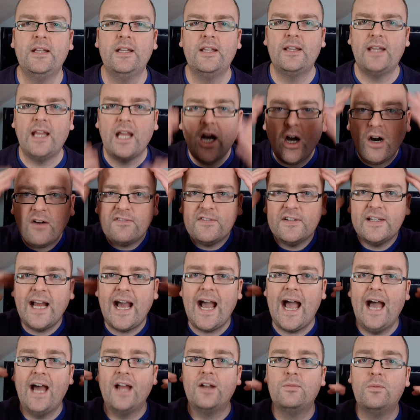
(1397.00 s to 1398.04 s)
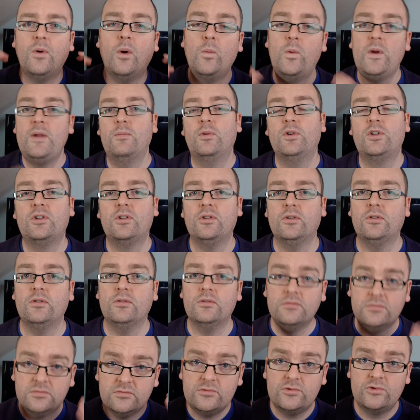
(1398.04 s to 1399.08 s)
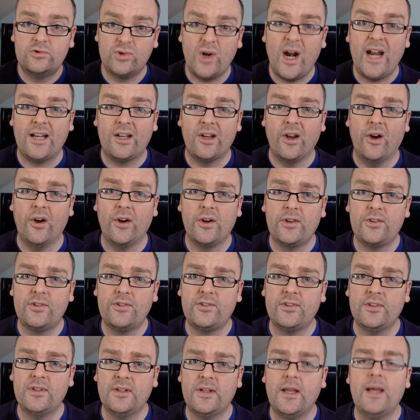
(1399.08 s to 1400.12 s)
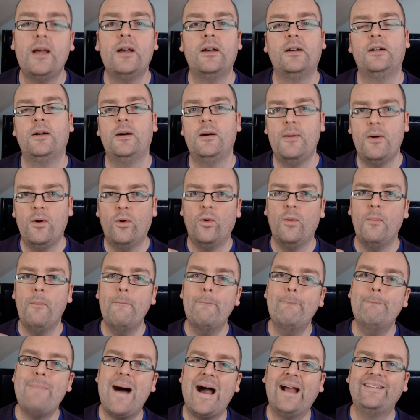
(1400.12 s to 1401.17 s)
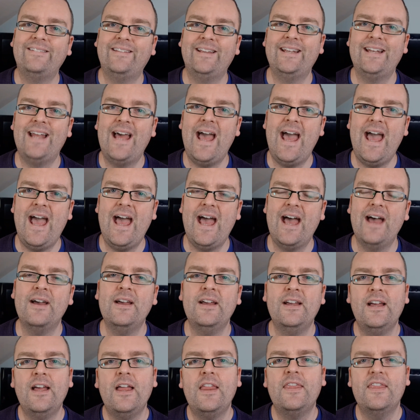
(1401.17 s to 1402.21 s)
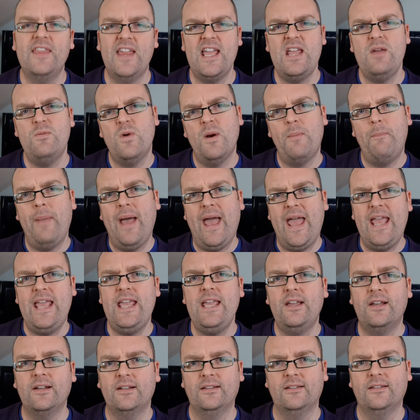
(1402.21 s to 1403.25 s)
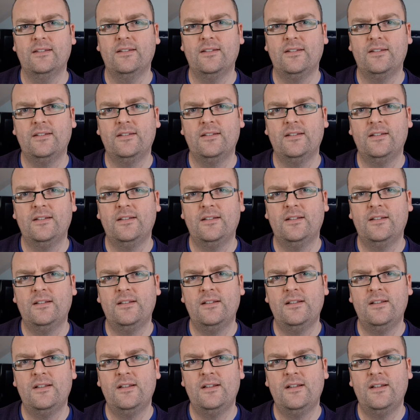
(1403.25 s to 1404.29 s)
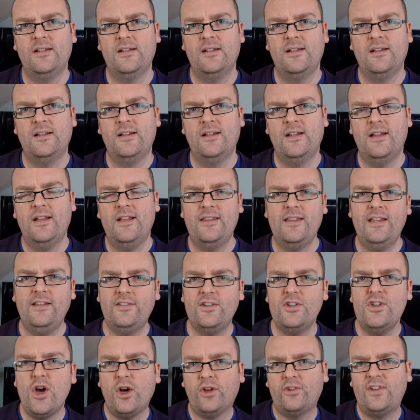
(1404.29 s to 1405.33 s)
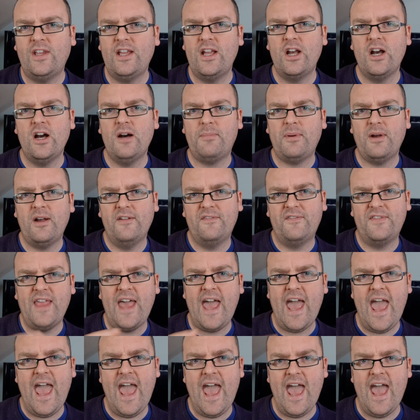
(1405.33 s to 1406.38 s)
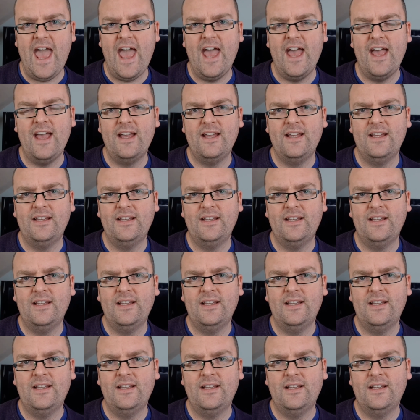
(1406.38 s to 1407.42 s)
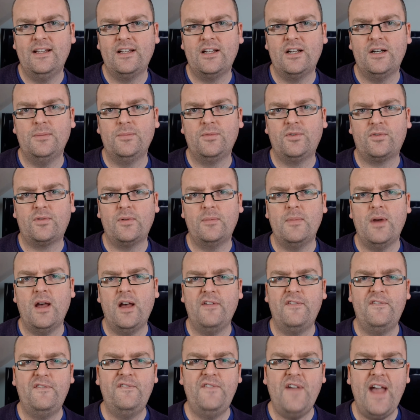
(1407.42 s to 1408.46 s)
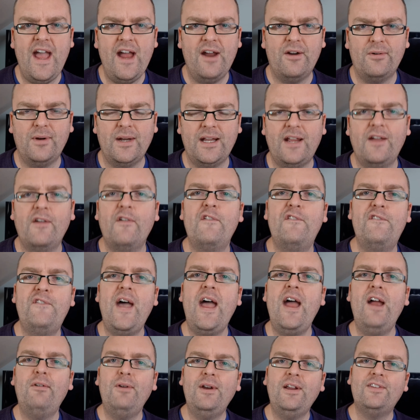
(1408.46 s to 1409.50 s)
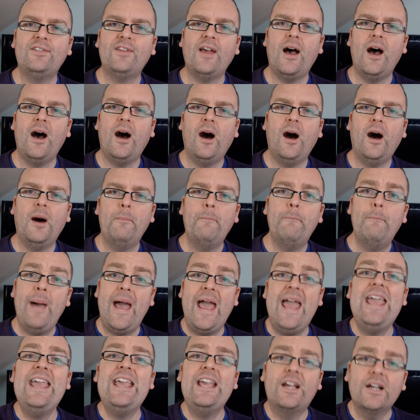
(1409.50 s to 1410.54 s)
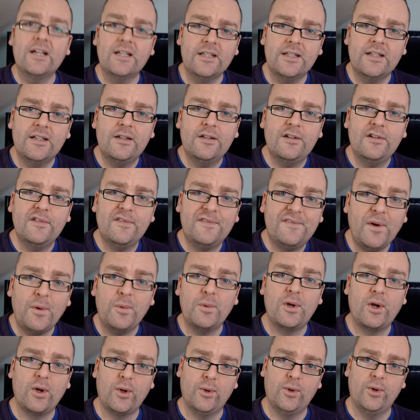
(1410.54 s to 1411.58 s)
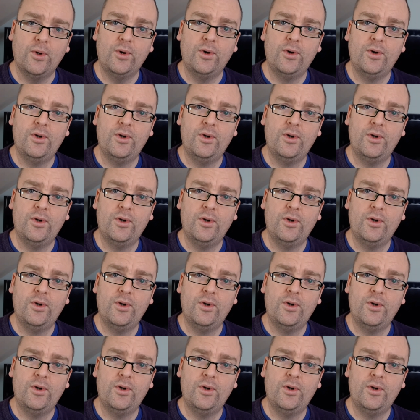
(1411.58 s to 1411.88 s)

they often had what we would call dreadlocks or matted hair. They were pagans. This knotting up of the hair comes from a fairy. Fairies are pagan folklore.